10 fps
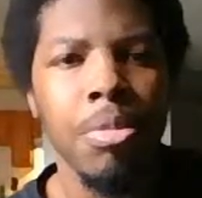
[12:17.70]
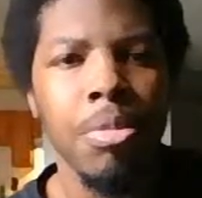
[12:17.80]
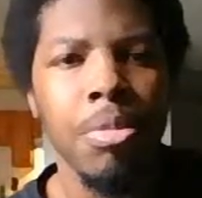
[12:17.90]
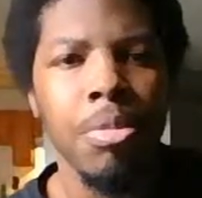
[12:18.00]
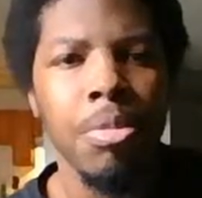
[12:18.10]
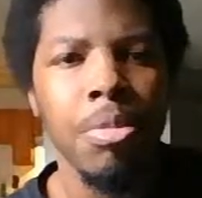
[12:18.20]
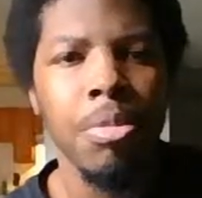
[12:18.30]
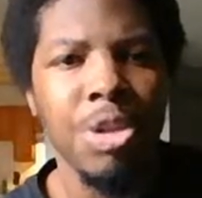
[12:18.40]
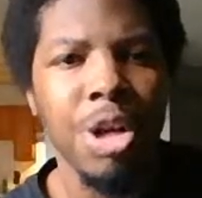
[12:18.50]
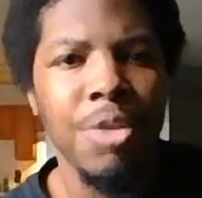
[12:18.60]
But that
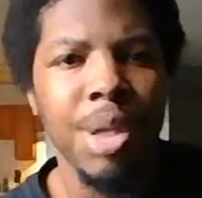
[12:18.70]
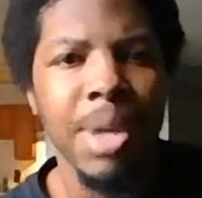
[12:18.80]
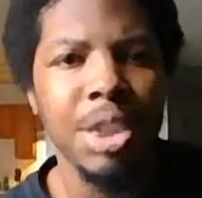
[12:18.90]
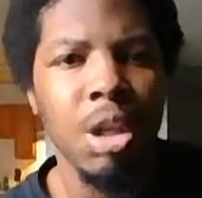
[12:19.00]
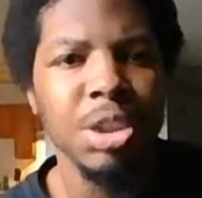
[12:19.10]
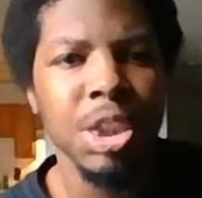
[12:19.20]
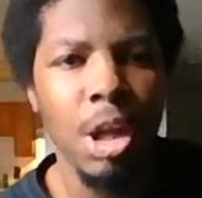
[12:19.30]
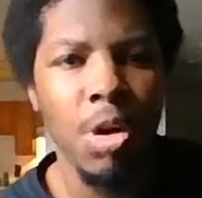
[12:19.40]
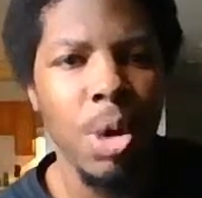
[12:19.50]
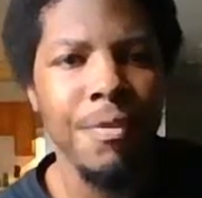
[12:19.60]
opportunity, that rematch clause, I'm not
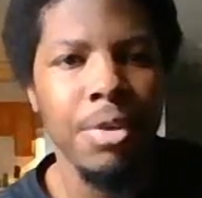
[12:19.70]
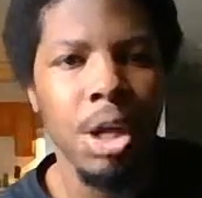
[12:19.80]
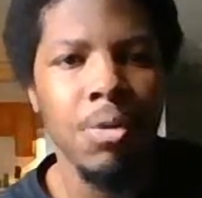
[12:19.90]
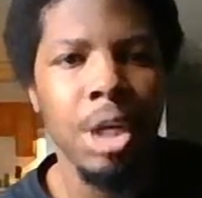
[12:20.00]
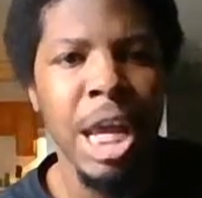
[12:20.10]
gonna wait for long.